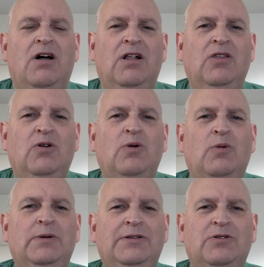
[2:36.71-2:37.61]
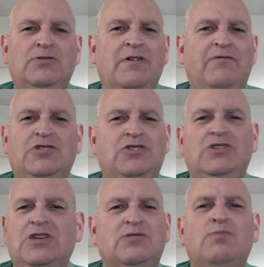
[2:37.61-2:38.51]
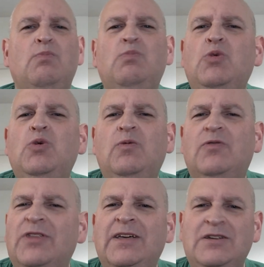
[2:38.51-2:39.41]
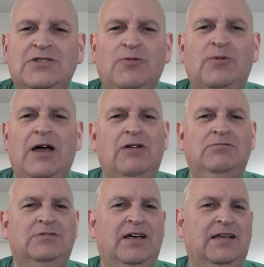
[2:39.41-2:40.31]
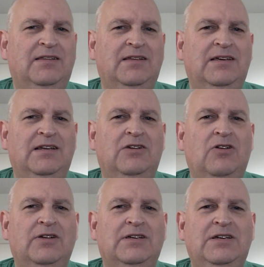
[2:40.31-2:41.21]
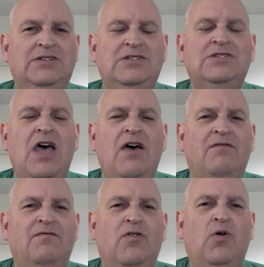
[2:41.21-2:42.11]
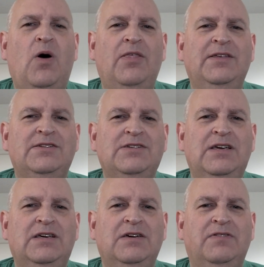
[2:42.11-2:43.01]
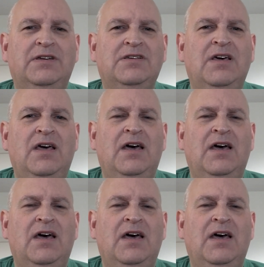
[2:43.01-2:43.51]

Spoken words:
although Windows have just moved things around, I think, in a lot of cases, for the sake of it.